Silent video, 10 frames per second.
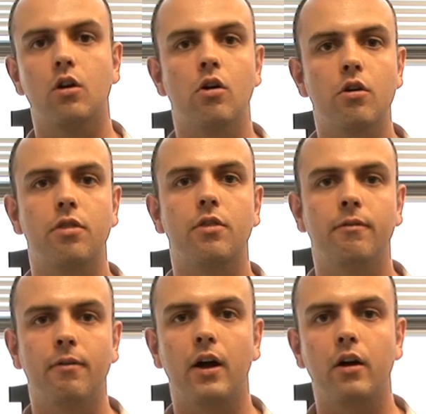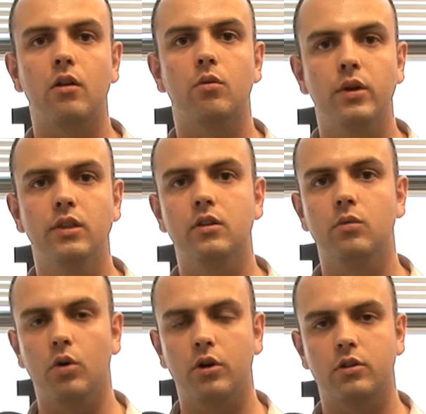earth, fire, wind
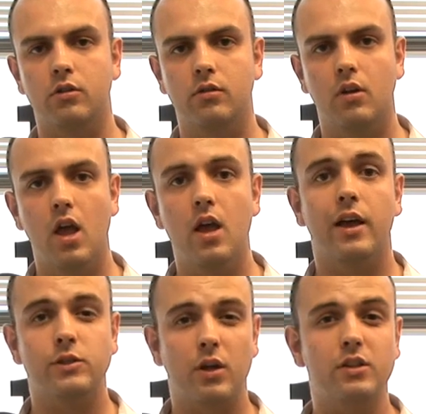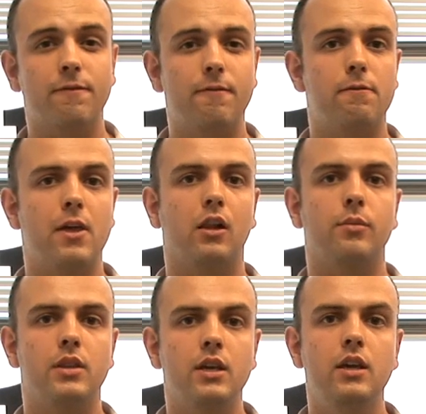and water, as well as a fifth
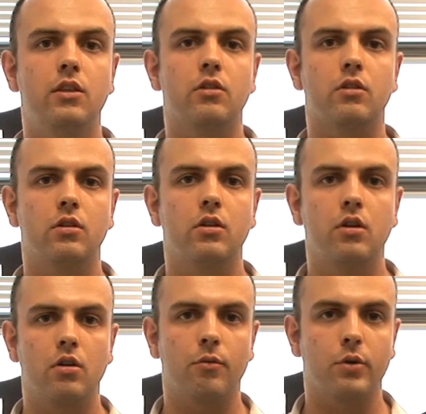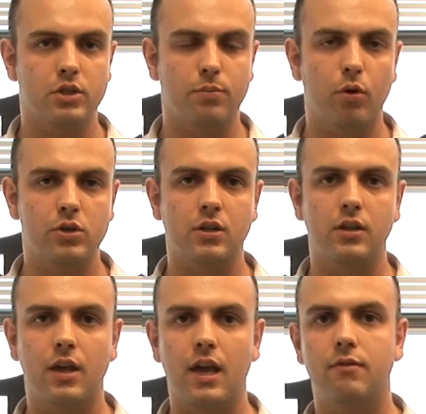element, the ether, of which supposedly
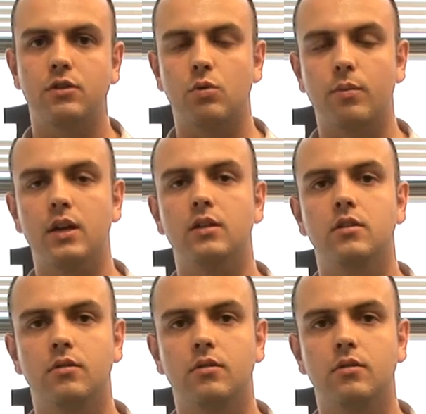the heavens were made.